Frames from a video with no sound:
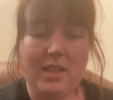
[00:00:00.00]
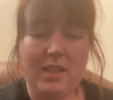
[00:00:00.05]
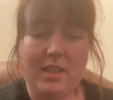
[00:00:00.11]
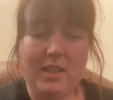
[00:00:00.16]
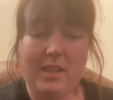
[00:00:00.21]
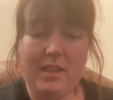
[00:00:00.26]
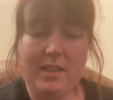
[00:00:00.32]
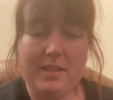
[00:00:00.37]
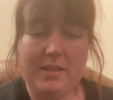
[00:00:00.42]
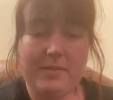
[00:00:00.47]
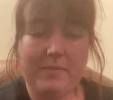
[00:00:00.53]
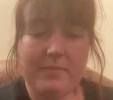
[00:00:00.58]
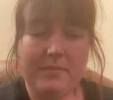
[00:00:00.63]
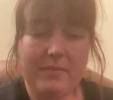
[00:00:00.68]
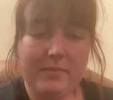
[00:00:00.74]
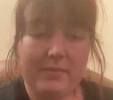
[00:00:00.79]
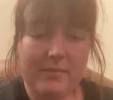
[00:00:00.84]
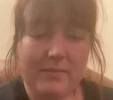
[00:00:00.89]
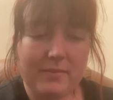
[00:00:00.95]
Um,
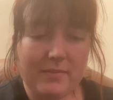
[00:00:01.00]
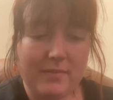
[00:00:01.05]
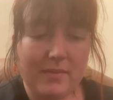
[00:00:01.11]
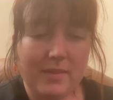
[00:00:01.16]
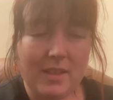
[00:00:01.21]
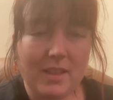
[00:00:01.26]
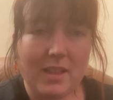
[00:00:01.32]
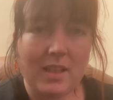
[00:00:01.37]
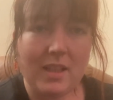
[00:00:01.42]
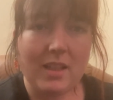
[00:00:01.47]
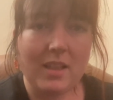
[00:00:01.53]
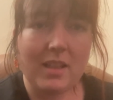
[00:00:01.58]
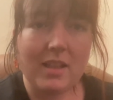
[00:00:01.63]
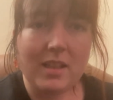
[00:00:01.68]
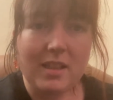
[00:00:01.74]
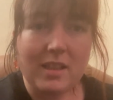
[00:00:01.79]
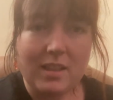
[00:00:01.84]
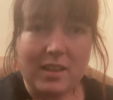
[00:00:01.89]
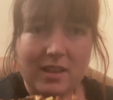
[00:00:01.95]

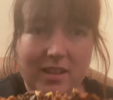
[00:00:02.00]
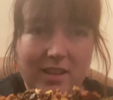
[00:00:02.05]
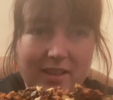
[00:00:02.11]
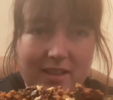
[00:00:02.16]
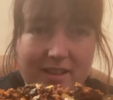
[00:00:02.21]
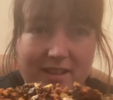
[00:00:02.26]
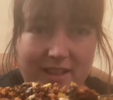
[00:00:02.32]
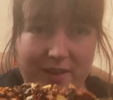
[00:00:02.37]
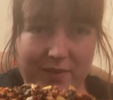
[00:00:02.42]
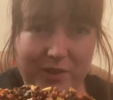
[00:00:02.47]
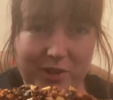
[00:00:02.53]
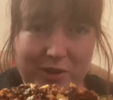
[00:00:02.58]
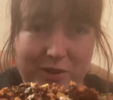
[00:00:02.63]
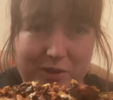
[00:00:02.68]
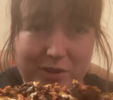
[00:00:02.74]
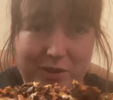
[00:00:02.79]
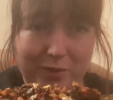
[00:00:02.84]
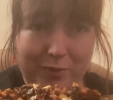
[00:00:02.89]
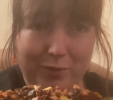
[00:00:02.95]
there's
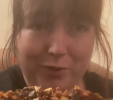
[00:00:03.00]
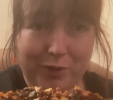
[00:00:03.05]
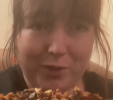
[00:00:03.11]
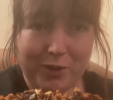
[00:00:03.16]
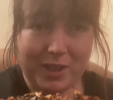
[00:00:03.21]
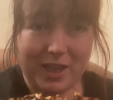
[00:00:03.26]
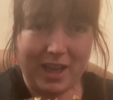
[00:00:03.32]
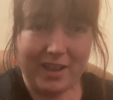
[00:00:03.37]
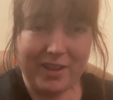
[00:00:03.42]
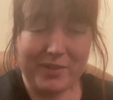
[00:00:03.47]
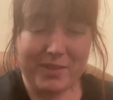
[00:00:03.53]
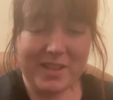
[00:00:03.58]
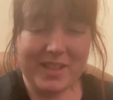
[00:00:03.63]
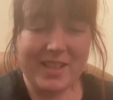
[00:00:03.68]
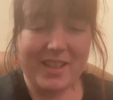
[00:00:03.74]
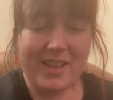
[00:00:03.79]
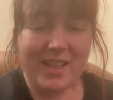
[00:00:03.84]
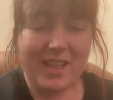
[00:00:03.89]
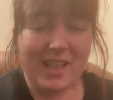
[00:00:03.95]
704
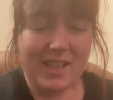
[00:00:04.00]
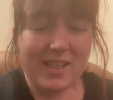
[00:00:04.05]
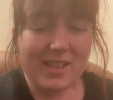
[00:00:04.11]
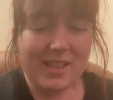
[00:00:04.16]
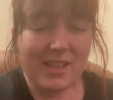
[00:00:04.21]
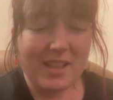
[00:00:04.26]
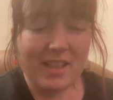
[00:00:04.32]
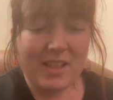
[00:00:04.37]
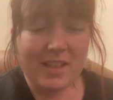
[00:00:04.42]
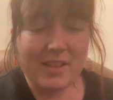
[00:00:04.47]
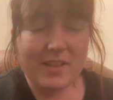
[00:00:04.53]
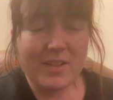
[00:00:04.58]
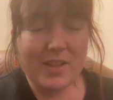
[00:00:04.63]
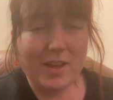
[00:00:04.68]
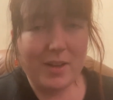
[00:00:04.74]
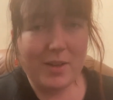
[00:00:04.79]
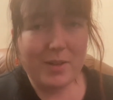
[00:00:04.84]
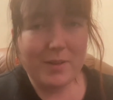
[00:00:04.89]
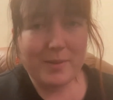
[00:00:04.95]
calories in this,
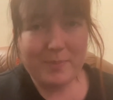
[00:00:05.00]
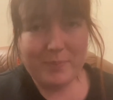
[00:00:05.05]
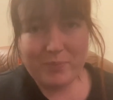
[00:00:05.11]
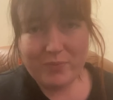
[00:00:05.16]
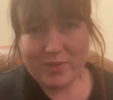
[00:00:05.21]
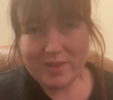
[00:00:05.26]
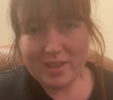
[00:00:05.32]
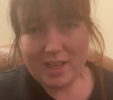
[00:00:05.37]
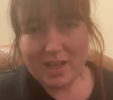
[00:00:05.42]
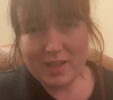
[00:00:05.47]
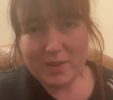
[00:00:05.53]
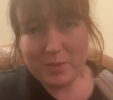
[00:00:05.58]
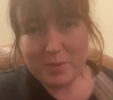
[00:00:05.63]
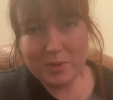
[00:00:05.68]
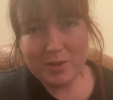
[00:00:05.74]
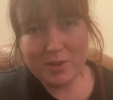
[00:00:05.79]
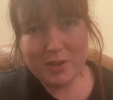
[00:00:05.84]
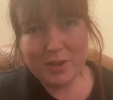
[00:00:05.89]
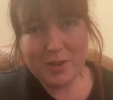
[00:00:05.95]
so
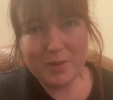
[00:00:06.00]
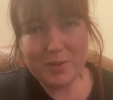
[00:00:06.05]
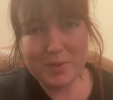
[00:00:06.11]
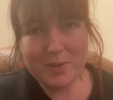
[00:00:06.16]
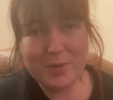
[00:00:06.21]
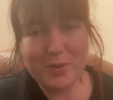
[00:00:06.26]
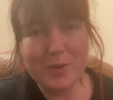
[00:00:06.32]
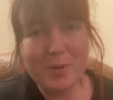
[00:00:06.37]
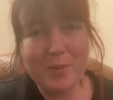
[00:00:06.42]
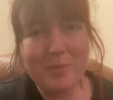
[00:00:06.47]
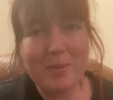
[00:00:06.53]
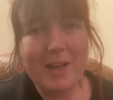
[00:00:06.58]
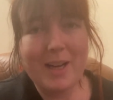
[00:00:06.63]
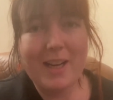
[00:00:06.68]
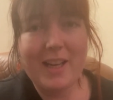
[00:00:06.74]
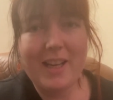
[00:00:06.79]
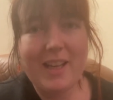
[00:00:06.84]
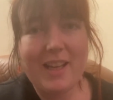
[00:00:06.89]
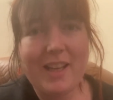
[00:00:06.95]
anyone who saw
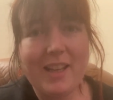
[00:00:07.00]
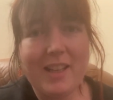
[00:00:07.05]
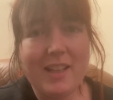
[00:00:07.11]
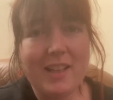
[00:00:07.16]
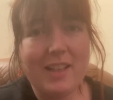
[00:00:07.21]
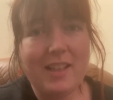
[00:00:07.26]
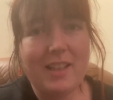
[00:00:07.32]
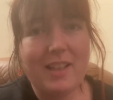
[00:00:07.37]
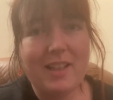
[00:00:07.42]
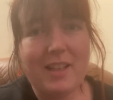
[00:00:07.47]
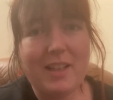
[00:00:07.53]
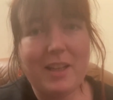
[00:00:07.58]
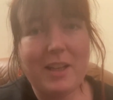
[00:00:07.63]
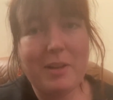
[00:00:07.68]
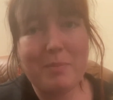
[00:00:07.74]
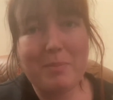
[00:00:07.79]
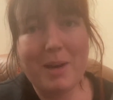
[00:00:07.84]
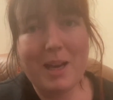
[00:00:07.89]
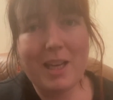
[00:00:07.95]
my
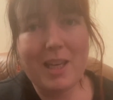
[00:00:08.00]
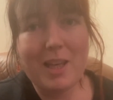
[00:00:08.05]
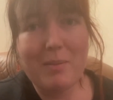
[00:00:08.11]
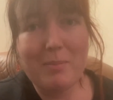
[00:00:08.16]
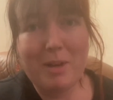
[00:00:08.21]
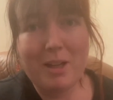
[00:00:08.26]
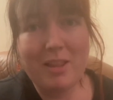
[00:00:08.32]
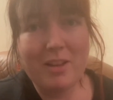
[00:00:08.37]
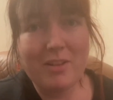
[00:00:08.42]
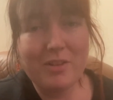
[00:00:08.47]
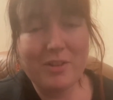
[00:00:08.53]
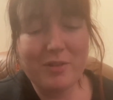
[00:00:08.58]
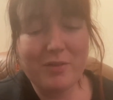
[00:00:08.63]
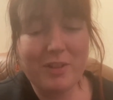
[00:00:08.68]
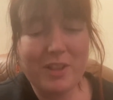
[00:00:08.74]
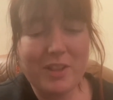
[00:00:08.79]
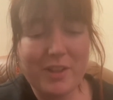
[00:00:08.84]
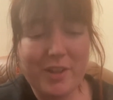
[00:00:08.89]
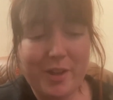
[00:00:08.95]
uh, packing my lunch
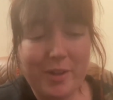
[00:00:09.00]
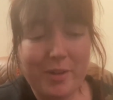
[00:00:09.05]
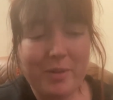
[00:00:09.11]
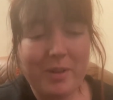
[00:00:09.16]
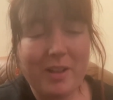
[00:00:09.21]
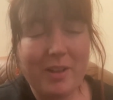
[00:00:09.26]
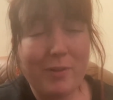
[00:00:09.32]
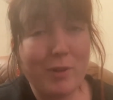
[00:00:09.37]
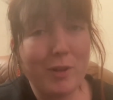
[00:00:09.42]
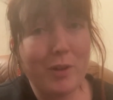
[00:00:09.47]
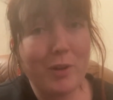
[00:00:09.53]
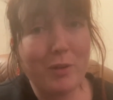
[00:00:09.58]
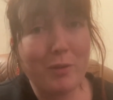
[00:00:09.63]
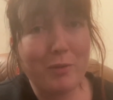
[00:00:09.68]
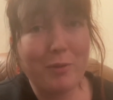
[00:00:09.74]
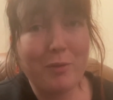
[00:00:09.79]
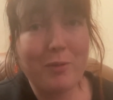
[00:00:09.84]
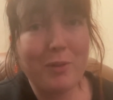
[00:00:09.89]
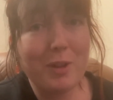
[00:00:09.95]
video, if you're
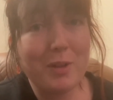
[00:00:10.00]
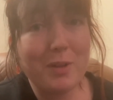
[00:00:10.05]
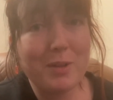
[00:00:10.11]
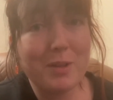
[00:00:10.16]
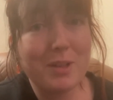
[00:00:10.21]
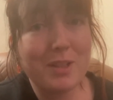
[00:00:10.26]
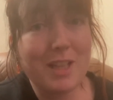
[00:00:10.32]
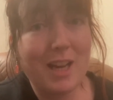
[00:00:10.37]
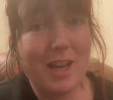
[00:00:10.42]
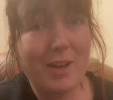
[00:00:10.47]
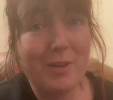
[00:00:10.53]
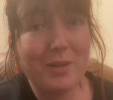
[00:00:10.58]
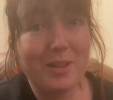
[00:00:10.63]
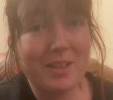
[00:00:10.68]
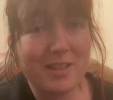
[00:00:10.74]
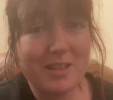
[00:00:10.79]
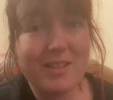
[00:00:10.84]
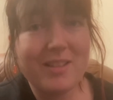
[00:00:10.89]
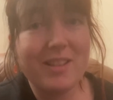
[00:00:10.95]
confused how
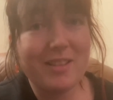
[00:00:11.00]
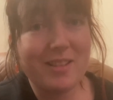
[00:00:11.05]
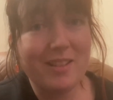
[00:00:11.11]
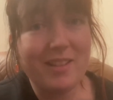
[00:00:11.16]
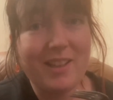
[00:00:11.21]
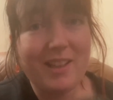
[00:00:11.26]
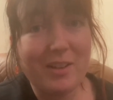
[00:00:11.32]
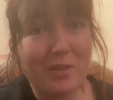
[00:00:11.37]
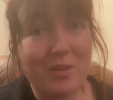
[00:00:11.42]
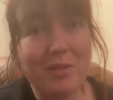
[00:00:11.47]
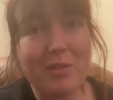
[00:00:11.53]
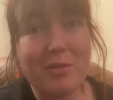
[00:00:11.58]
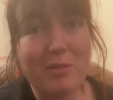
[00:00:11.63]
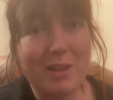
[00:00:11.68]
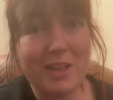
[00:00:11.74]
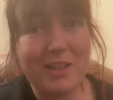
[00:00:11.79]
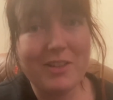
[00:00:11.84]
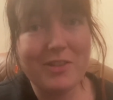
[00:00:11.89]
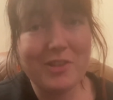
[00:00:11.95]
this has suddenly got
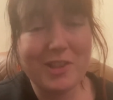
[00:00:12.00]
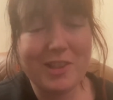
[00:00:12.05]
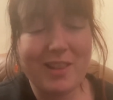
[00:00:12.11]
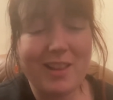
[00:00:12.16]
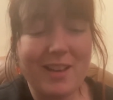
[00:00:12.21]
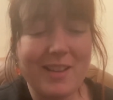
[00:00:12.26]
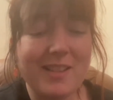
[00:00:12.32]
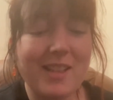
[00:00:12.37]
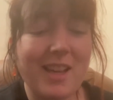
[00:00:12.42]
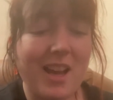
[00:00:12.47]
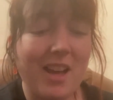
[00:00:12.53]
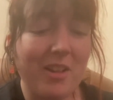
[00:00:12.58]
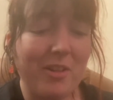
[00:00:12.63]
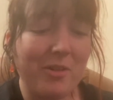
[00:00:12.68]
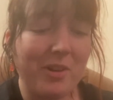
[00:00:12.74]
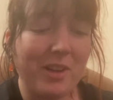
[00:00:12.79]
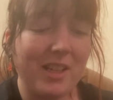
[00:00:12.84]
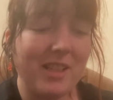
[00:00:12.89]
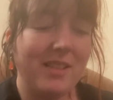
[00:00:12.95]
300 less
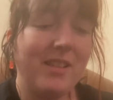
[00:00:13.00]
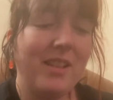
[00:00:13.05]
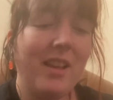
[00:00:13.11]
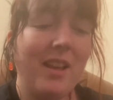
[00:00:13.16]
calories,